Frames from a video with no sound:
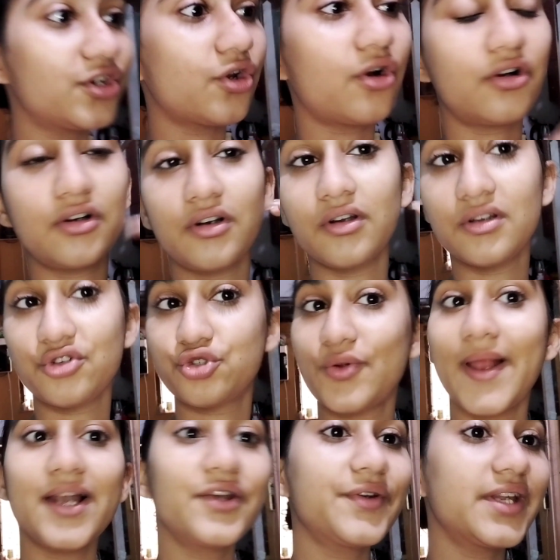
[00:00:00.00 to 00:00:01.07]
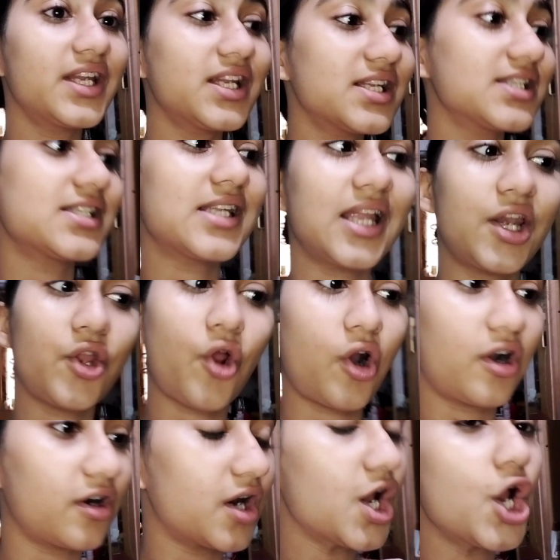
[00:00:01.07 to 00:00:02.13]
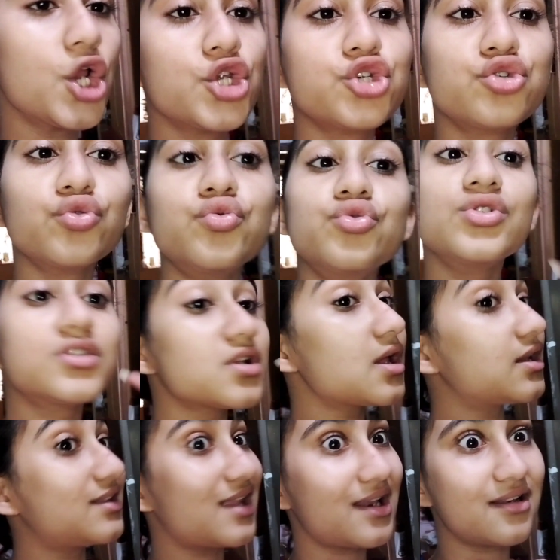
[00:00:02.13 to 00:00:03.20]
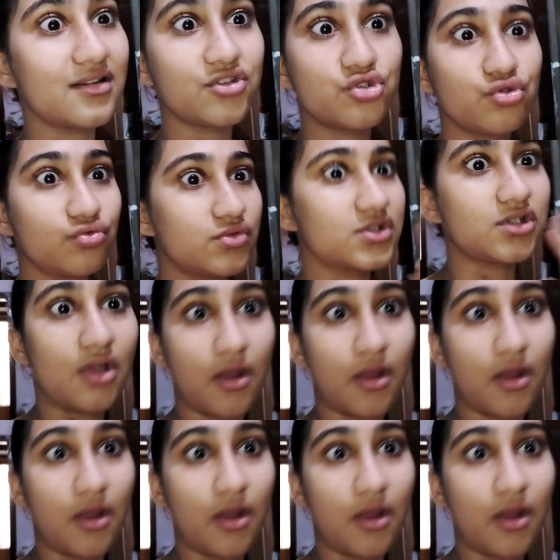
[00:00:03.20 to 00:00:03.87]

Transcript: your jewelries, then your shoes, and then choose